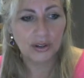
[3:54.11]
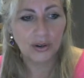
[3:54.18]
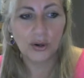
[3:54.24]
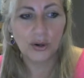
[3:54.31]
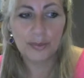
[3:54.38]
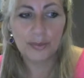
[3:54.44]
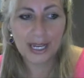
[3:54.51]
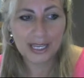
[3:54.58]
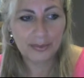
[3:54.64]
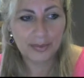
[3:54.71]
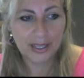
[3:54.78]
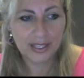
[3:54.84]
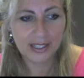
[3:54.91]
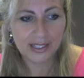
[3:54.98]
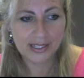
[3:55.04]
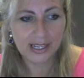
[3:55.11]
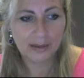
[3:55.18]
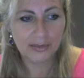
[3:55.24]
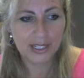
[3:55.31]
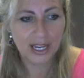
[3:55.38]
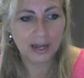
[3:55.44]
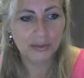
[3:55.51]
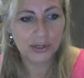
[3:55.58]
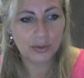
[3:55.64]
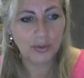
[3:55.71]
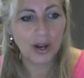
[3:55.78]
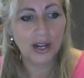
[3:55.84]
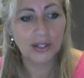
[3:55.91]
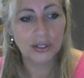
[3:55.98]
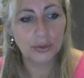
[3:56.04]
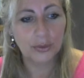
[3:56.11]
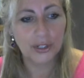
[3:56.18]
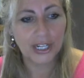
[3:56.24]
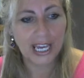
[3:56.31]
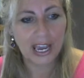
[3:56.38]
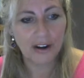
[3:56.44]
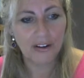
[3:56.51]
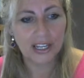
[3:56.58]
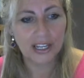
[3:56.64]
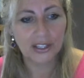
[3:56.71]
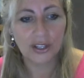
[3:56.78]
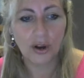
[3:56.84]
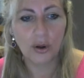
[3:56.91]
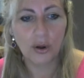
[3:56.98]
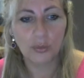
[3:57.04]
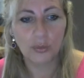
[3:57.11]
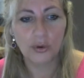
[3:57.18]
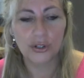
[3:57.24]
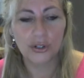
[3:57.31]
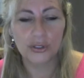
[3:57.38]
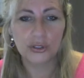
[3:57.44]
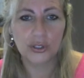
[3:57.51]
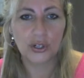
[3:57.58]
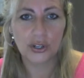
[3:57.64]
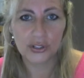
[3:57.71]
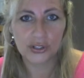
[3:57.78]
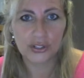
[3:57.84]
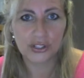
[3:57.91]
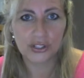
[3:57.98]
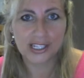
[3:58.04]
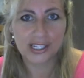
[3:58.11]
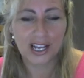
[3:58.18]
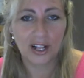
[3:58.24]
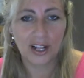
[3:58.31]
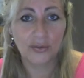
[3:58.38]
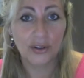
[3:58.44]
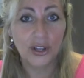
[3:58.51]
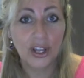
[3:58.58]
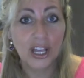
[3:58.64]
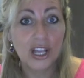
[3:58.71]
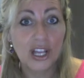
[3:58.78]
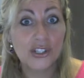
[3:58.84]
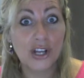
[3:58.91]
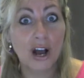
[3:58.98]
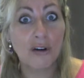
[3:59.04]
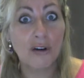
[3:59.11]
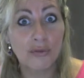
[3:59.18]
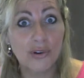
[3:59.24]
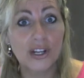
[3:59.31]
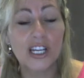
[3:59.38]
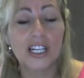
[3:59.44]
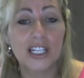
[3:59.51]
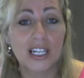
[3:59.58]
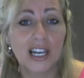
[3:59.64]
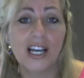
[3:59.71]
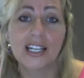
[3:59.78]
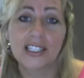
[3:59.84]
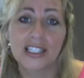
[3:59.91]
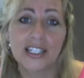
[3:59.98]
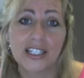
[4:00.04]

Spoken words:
Or maybe sometimes while you were carrying the whole world, you lost yourself. So I really like that,